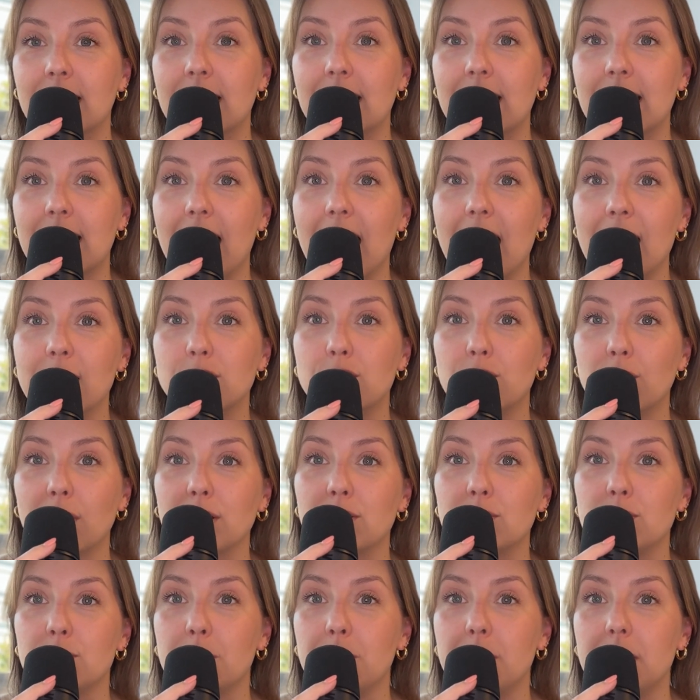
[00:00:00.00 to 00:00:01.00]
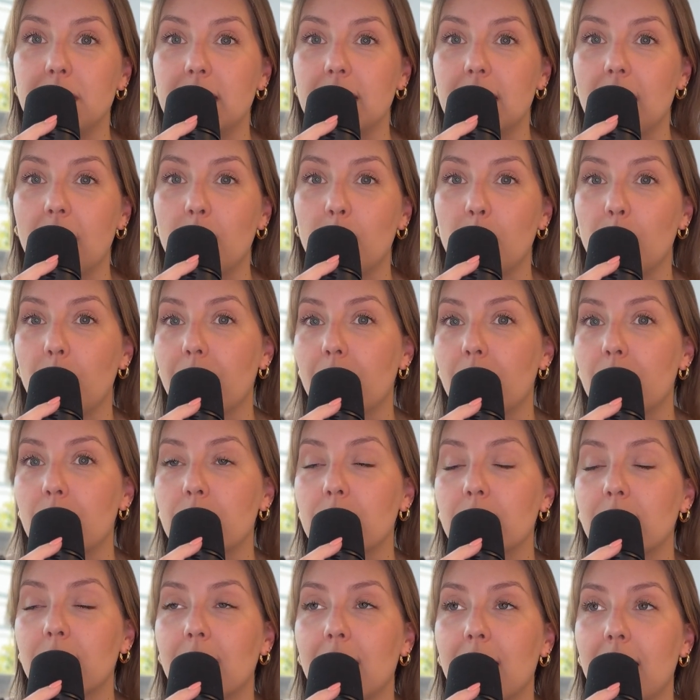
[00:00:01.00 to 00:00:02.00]
I try to be
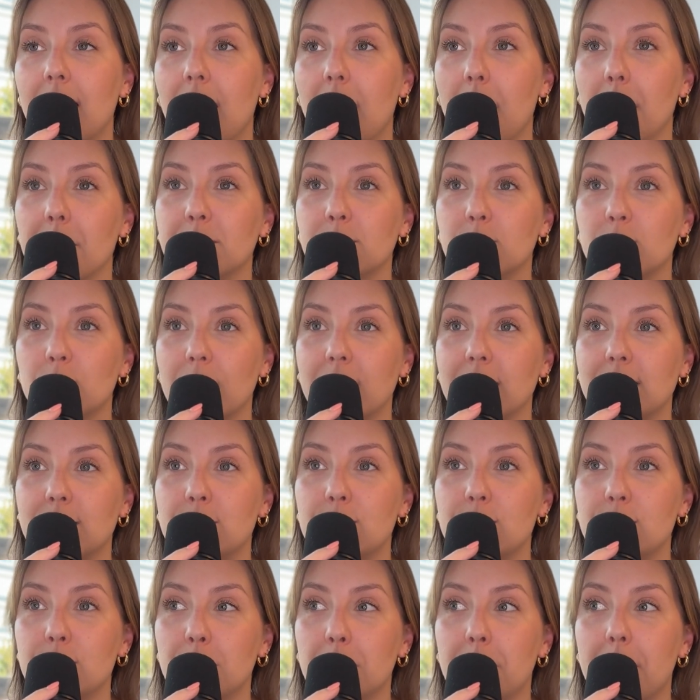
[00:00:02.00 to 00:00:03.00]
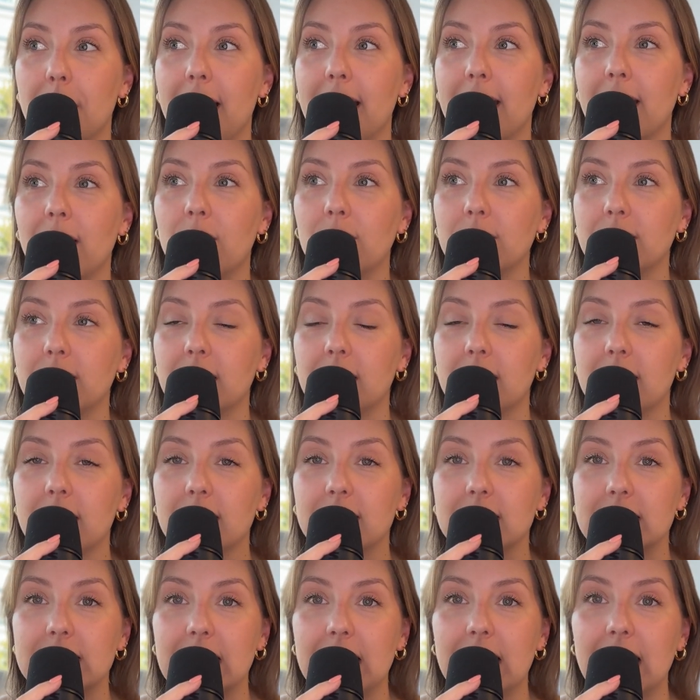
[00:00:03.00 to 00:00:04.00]
aware. I'm trying to buy only the
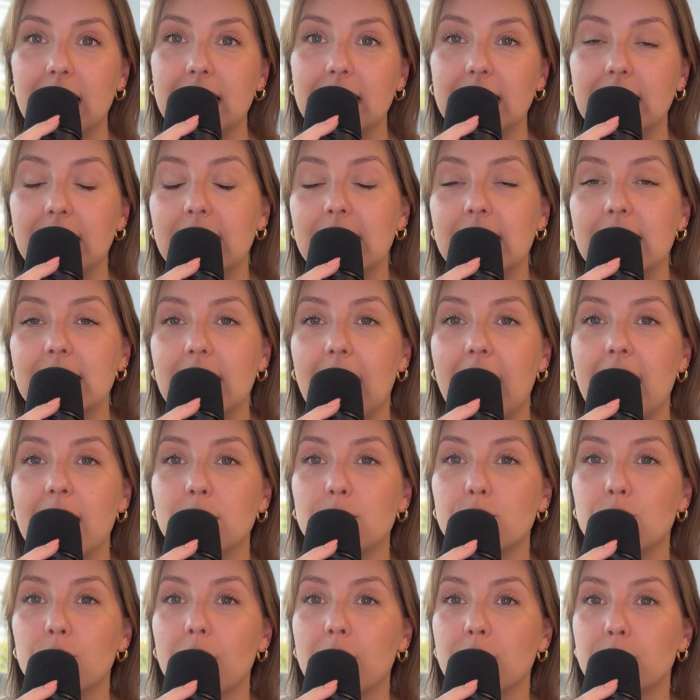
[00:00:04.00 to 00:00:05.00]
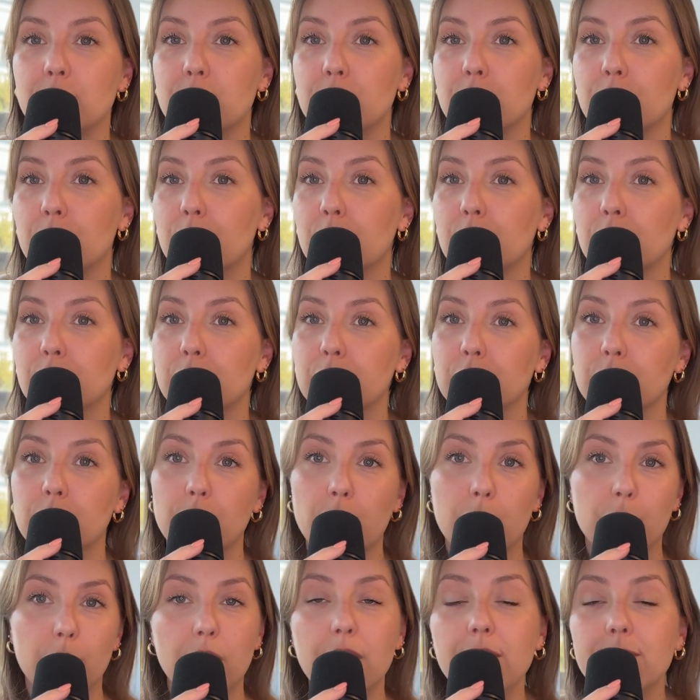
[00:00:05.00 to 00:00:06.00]
things that I need. I try to go to
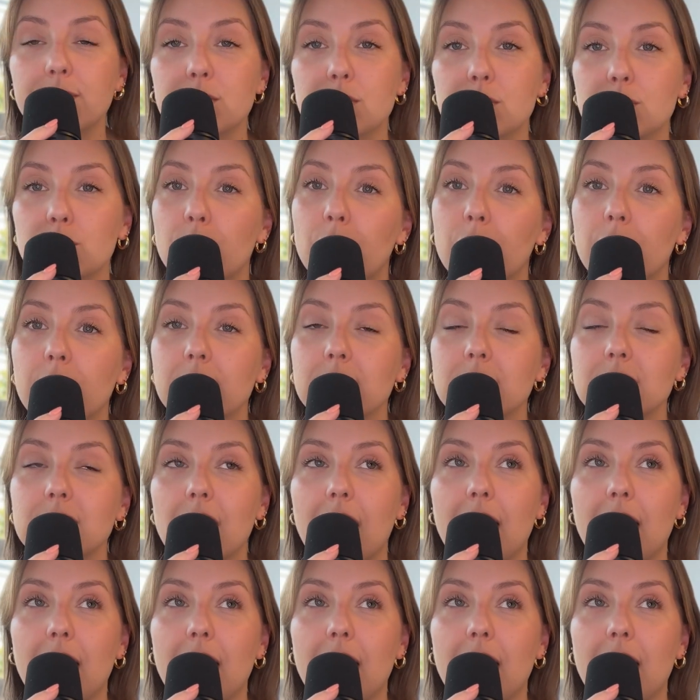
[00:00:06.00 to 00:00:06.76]
thrift stores.